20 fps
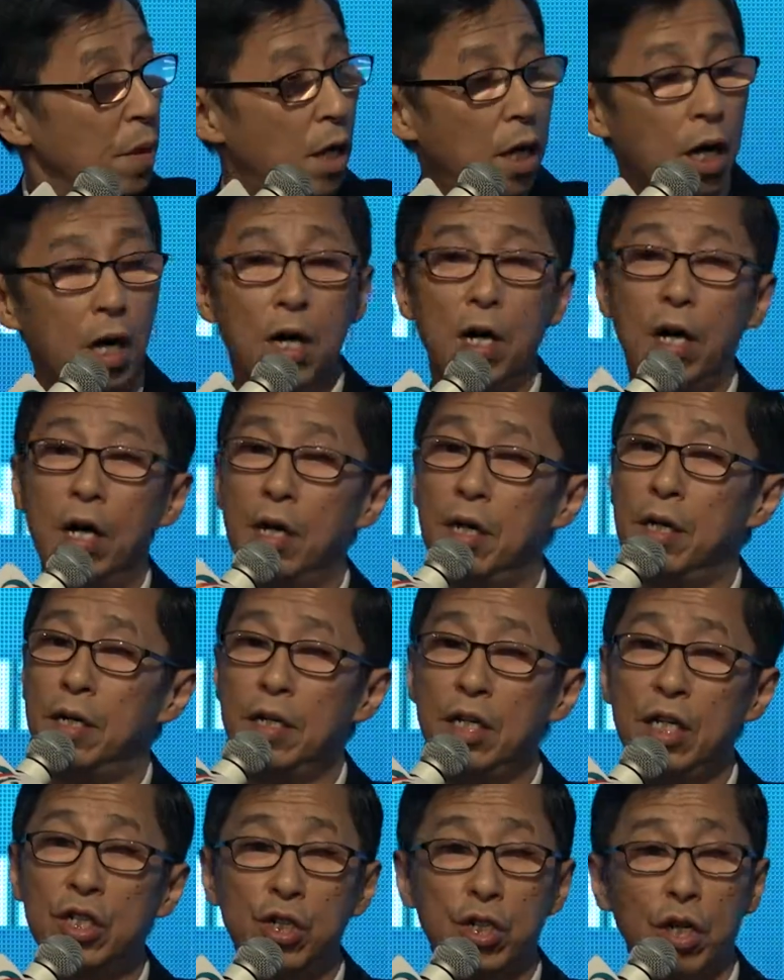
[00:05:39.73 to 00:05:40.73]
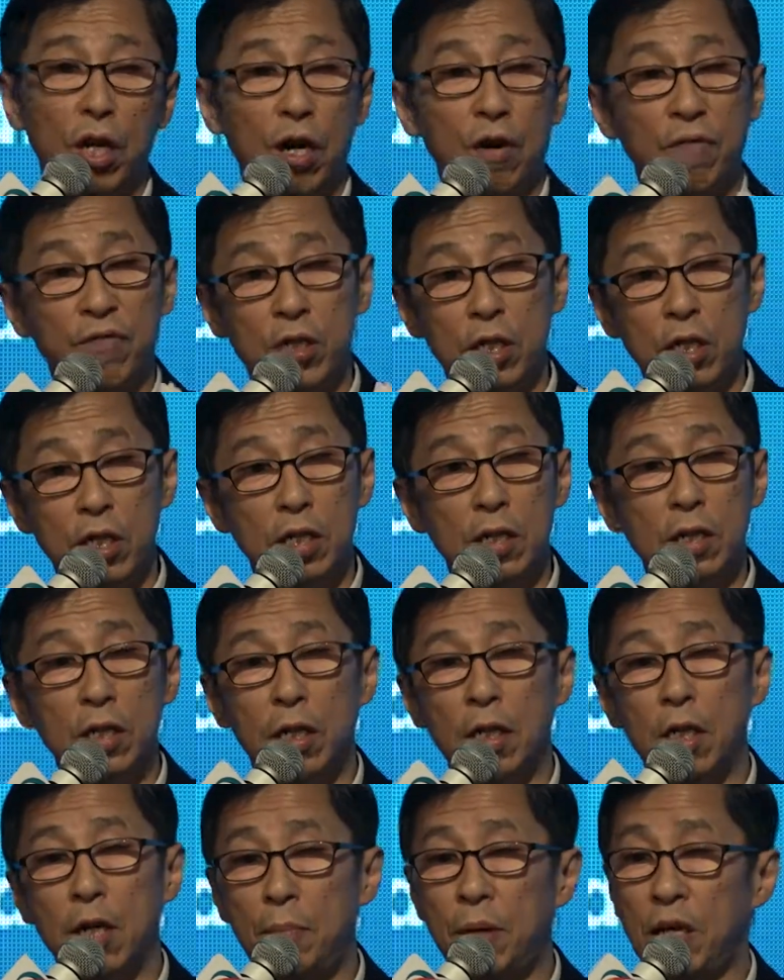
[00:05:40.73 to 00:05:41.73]
of
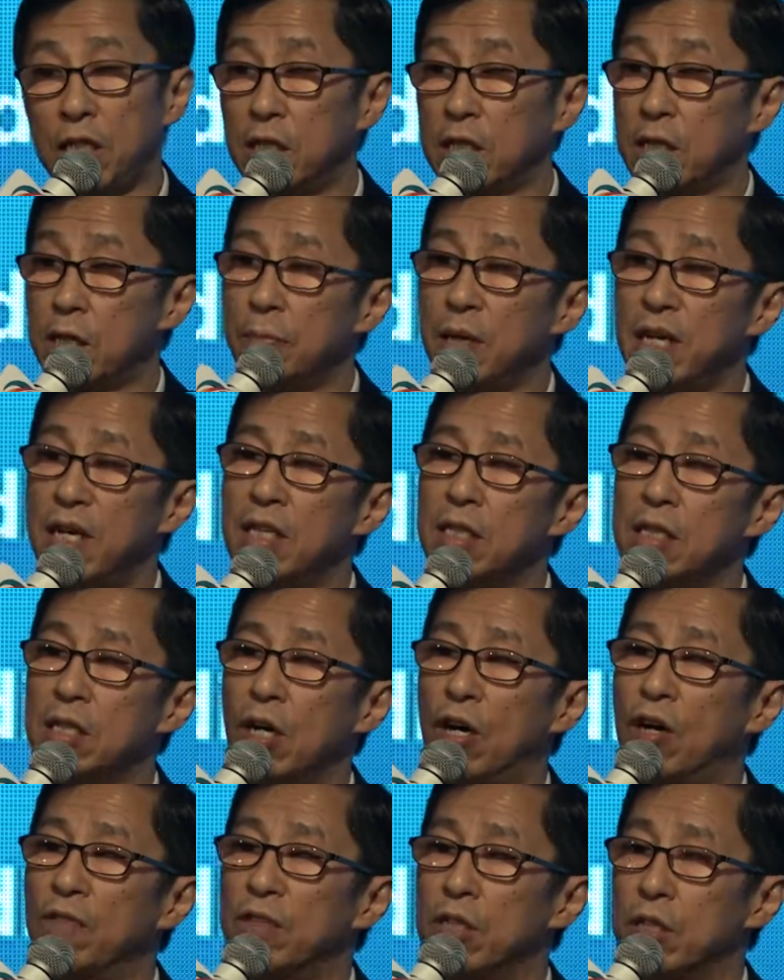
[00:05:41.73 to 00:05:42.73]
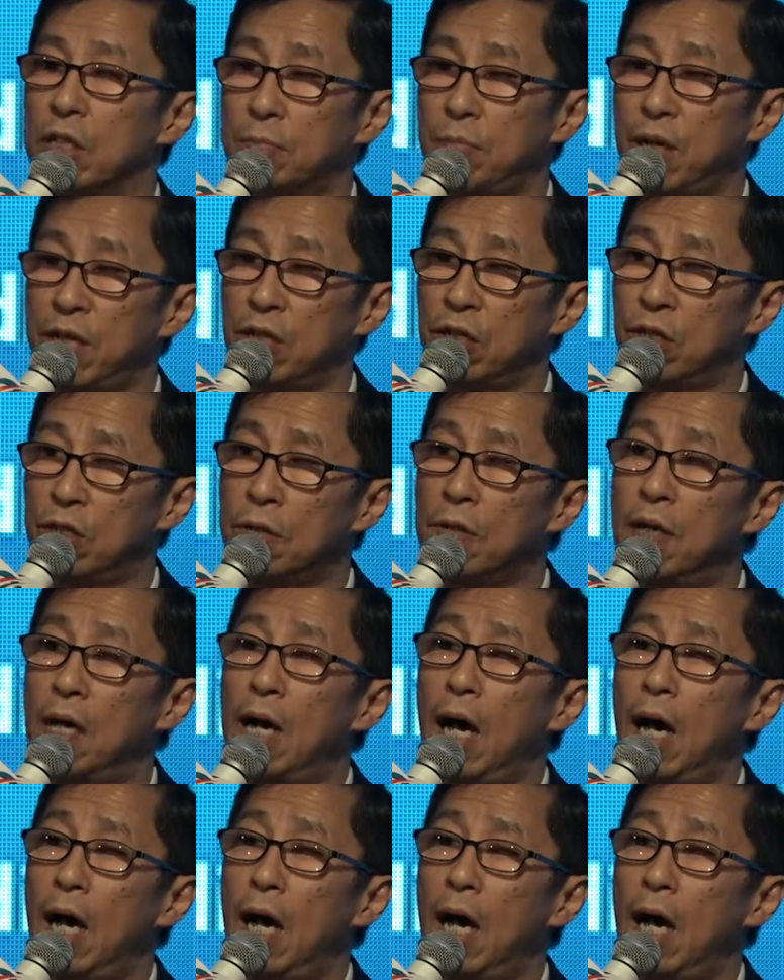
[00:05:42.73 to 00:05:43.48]
the participants of this panel.